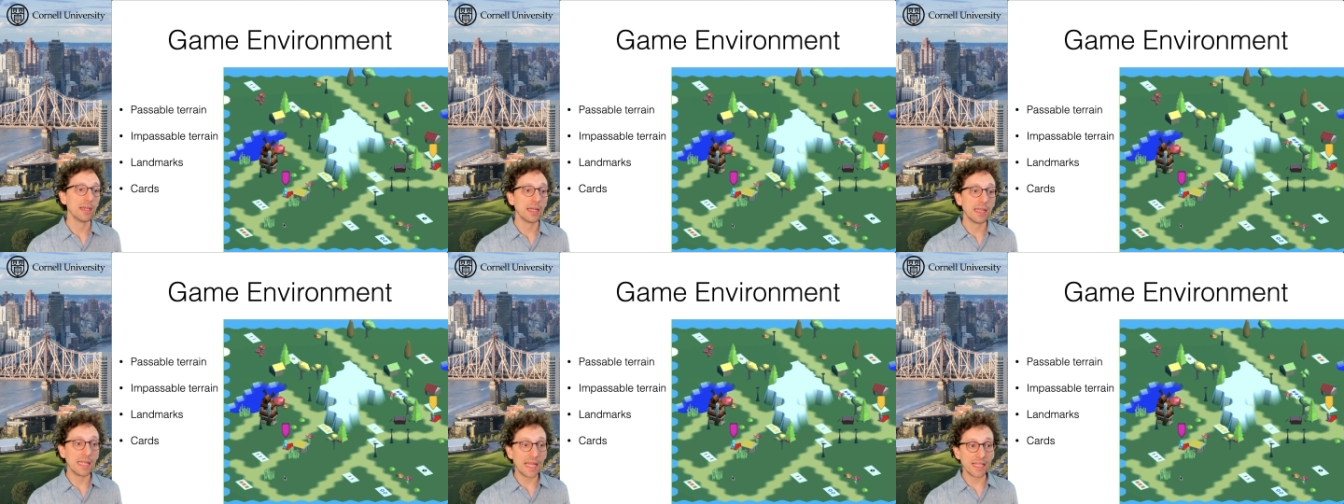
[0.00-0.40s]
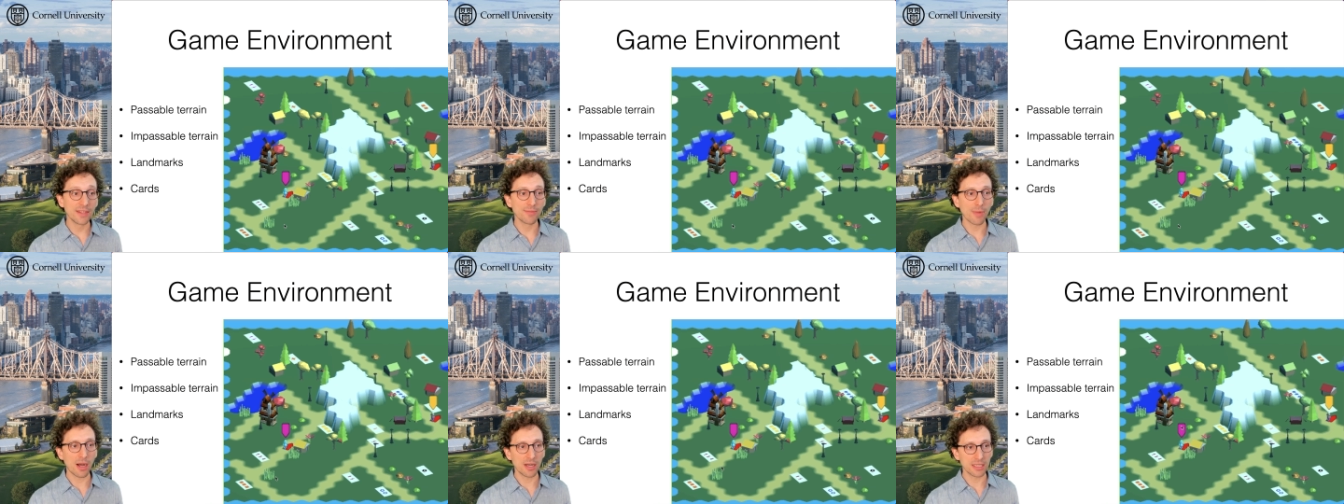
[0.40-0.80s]

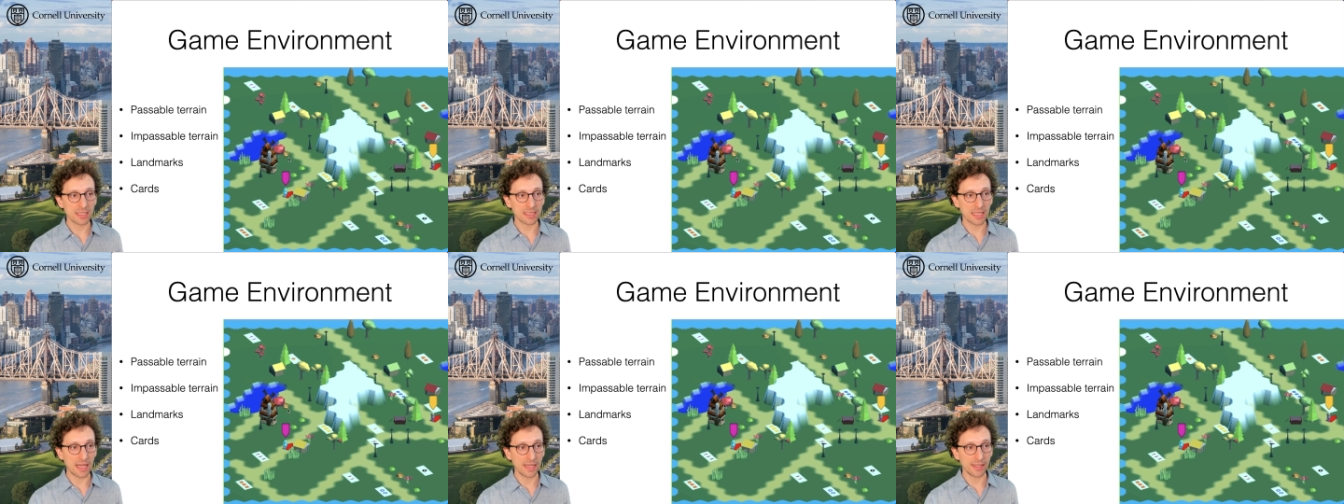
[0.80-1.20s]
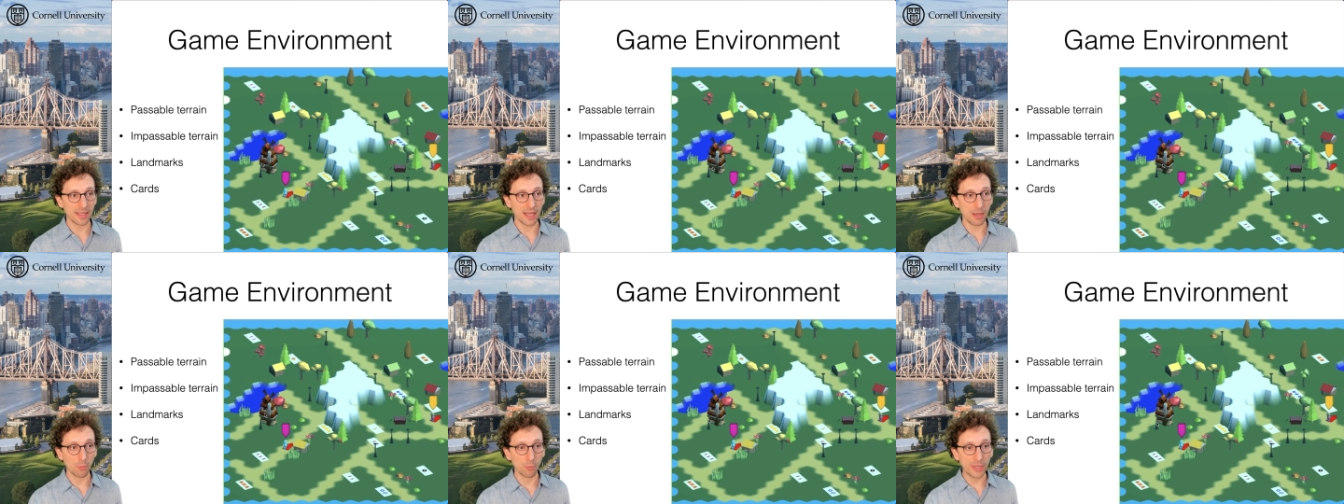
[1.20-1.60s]
landmarks
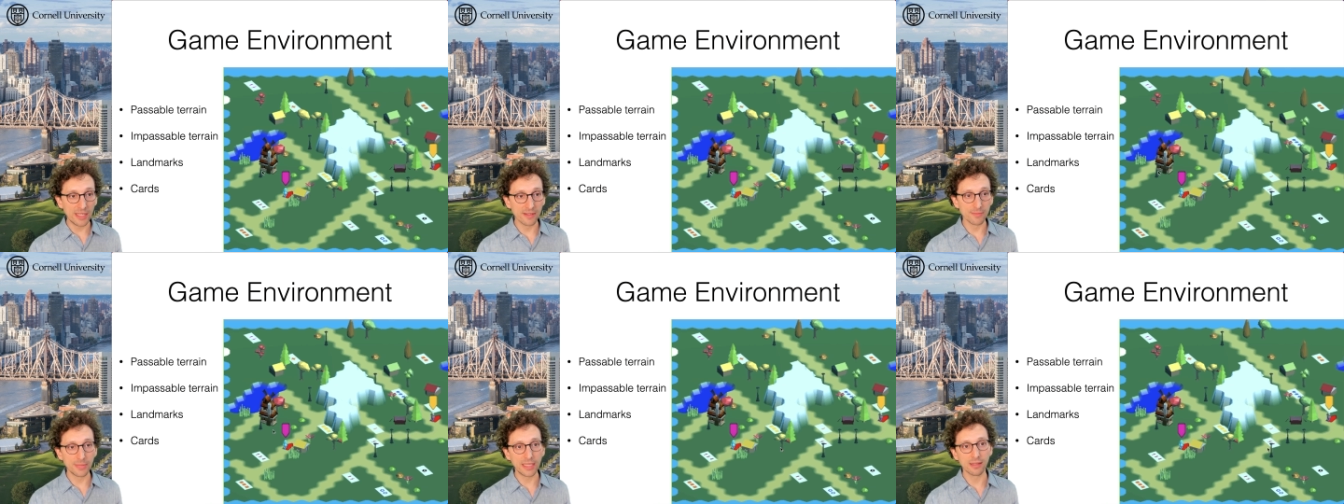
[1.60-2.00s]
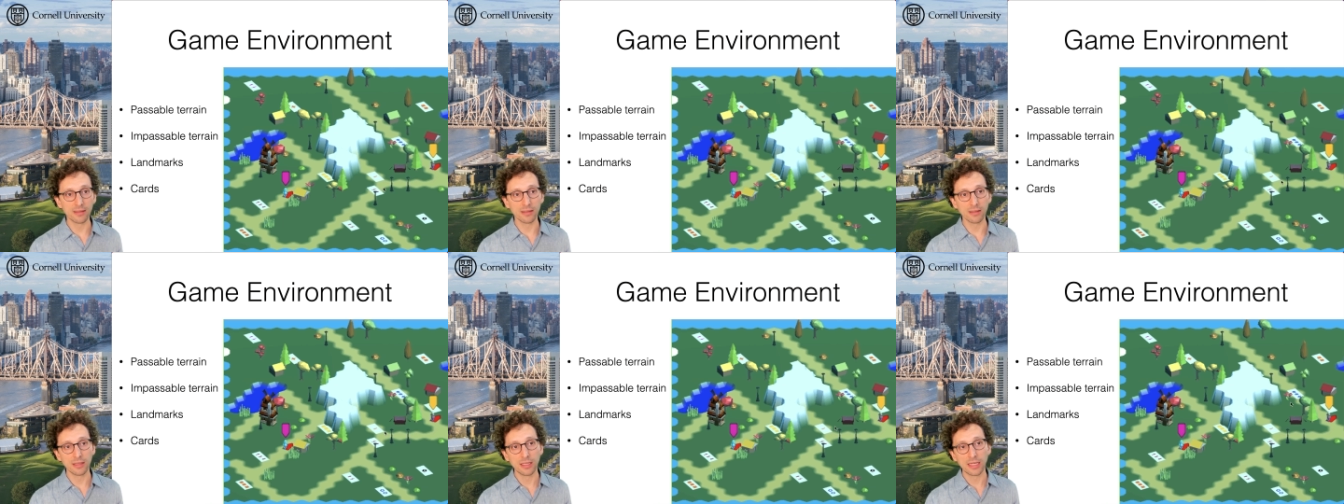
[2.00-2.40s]
like a
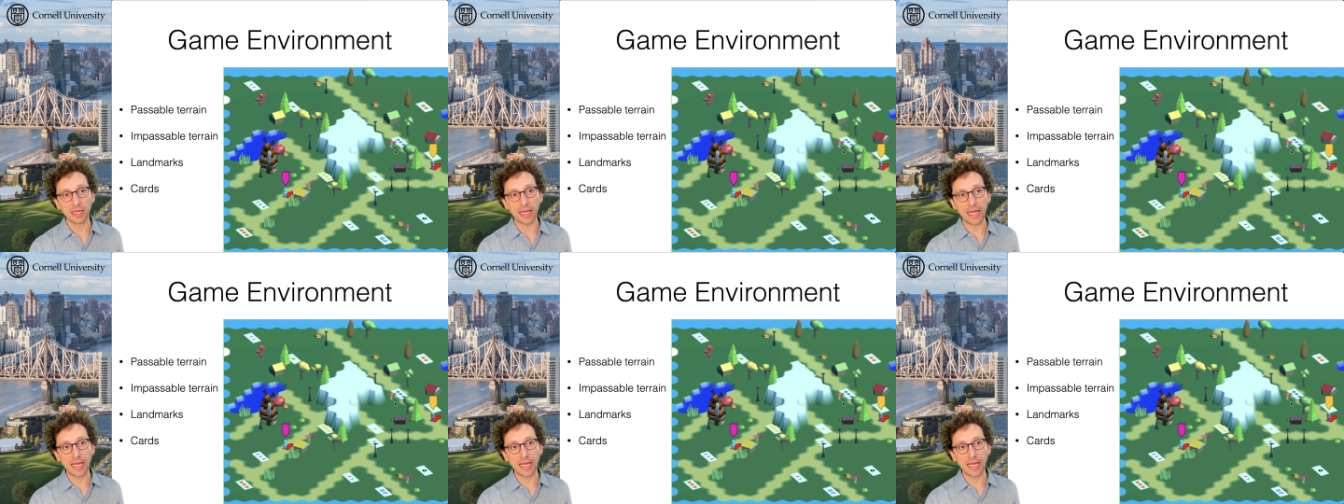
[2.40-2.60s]
windmill,